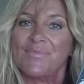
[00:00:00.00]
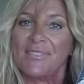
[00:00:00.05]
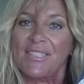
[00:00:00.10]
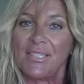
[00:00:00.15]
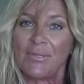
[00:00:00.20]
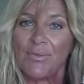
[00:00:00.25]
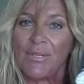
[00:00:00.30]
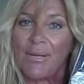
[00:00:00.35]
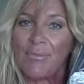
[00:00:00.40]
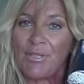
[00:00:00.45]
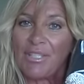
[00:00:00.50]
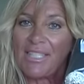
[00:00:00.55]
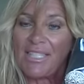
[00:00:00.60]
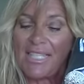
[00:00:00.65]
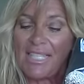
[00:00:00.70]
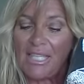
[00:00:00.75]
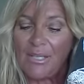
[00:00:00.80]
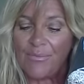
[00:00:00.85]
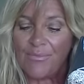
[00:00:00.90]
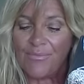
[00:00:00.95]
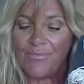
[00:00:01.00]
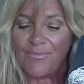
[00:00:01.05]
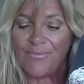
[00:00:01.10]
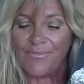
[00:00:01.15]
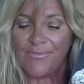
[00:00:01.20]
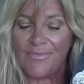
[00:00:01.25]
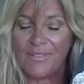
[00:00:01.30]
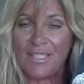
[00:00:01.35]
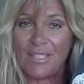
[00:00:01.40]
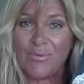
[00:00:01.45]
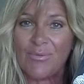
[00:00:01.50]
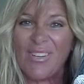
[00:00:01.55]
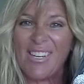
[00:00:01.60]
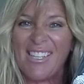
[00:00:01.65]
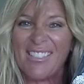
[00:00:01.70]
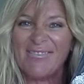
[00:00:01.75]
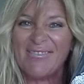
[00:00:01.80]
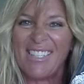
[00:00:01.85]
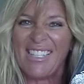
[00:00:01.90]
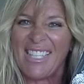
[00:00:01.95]
This one I'm going to keep. This
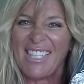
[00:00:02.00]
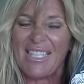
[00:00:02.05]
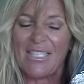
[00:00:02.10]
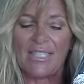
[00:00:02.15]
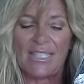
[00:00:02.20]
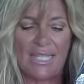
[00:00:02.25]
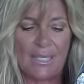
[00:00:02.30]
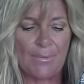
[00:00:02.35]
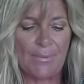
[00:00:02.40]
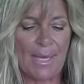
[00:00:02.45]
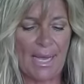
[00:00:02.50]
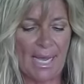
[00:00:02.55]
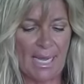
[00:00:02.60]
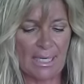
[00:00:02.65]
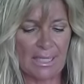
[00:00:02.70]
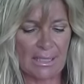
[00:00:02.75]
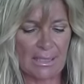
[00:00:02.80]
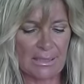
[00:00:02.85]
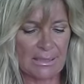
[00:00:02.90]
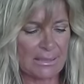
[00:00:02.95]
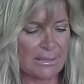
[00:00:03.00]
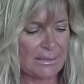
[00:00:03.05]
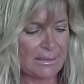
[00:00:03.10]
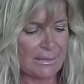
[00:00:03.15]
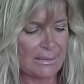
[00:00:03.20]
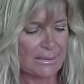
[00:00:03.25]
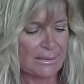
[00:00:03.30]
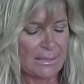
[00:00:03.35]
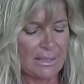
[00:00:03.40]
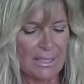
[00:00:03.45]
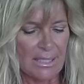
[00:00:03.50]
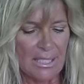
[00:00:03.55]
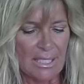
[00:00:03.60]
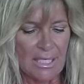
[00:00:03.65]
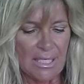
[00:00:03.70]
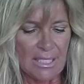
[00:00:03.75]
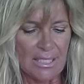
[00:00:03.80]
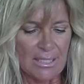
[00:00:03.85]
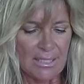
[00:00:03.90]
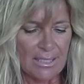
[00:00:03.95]
one I think I sent back.
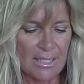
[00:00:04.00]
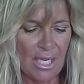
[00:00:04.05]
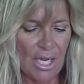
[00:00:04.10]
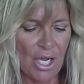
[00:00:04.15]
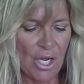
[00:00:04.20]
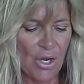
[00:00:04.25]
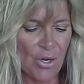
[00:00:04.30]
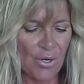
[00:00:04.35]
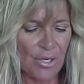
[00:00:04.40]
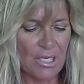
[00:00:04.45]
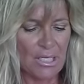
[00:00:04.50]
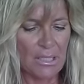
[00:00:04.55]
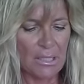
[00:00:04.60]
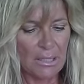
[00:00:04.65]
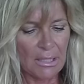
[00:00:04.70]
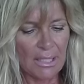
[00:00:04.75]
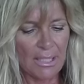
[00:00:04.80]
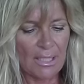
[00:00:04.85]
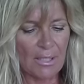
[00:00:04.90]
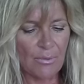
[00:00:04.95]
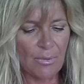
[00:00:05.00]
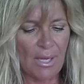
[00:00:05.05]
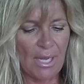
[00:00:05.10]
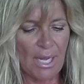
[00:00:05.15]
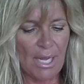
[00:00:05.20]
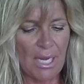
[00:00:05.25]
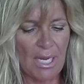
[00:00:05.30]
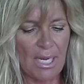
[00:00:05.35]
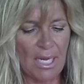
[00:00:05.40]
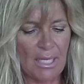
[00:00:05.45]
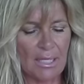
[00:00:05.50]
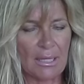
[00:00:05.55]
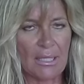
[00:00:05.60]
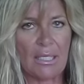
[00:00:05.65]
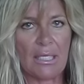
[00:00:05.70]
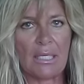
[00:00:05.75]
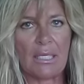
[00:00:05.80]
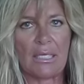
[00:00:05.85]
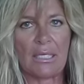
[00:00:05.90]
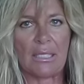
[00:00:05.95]
So anyway, I
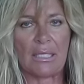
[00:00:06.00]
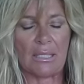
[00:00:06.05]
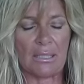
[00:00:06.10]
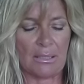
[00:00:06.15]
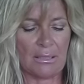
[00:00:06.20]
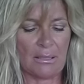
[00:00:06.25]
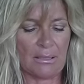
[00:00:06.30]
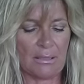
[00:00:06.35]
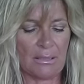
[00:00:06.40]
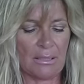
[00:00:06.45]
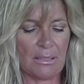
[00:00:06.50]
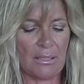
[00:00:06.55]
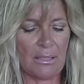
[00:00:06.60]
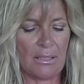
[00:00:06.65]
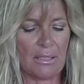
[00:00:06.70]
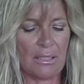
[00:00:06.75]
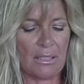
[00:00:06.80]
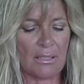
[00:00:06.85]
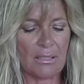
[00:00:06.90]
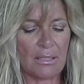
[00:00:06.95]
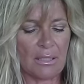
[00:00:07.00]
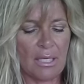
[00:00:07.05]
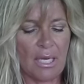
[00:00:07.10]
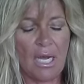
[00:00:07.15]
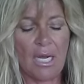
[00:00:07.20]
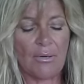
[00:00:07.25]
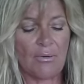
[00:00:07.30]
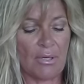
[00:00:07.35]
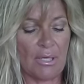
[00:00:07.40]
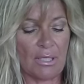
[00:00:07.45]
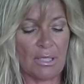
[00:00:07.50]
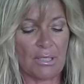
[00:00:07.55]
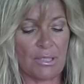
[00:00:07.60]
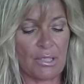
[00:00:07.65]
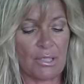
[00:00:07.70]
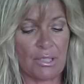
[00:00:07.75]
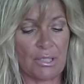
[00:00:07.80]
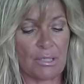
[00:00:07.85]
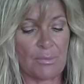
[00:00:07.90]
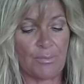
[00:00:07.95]
think in the long run I
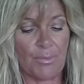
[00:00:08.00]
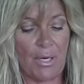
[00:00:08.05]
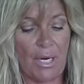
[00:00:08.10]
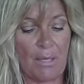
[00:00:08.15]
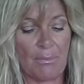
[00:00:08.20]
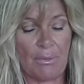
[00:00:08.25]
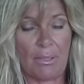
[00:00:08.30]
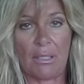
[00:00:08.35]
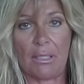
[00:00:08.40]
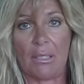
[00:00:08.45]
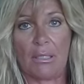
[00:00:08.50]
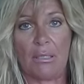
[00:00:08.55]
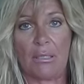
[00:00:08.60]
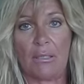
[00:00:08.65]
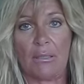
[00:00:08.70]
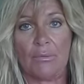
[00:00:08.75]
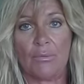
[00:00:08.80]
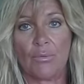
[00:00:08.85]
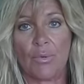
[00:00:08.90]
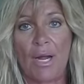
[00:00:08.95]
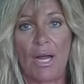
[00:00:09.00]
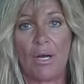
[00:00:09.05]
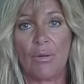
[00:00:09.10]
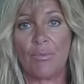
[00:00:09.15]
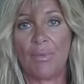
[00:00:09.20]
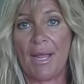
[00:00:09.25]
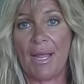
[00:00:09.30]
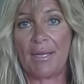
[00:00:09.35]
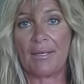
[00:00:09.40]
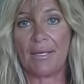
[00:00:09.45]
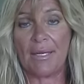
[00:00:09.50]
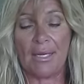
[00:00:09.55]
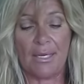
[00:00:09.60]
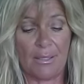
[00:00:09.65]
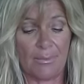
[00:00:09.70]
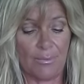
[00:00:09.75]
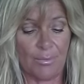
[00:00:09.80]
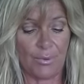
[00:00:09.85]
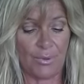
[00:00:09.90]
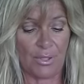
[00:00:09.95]
should just probably get a round
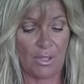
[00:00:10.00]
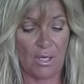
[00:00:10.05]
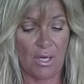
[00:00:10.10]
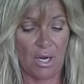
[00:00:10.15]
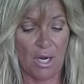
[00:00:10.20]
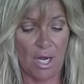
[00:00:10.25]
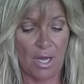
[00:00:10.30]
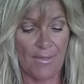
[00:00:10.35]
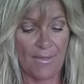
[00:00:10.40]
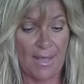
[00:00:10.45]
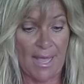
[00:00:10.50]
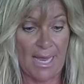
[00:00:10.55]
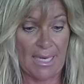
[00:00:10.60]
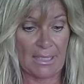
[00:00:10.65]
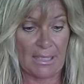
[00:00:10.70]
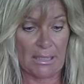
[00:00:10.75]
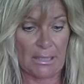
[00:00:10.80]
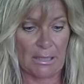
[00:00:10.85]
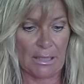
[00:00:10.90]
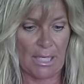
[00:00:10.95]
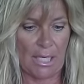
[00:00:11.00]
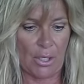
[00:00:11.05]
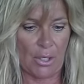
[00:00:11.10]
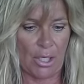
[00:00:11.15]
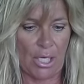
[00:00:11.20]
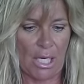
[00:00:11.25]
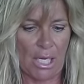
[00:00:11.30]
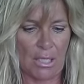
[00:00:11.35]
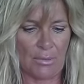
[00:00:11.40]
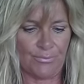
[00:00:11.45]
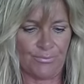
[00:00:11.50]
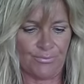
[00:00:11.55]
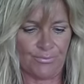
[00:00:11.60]
band-aid and put on that little area